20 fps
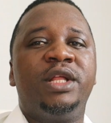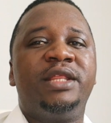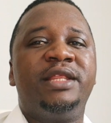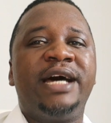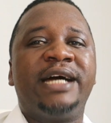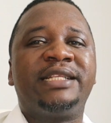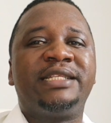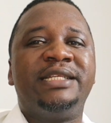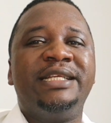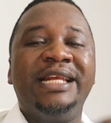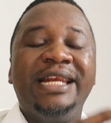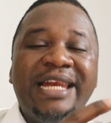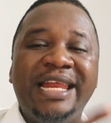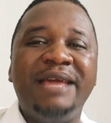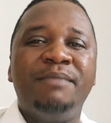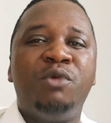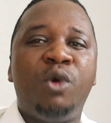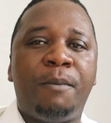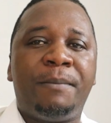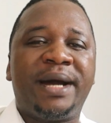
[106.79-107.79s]
that the
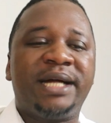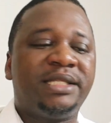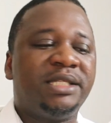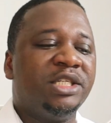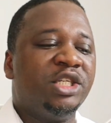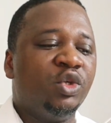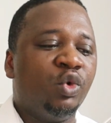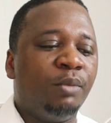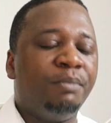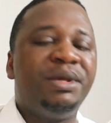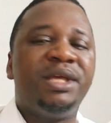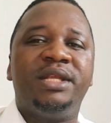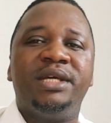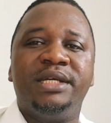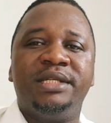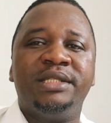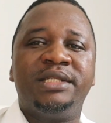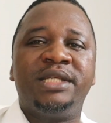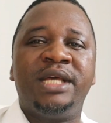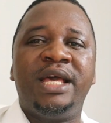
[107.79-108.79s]
Labour Party, the
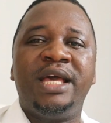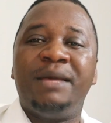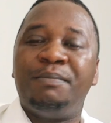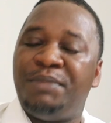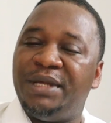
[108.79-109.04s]
obedience,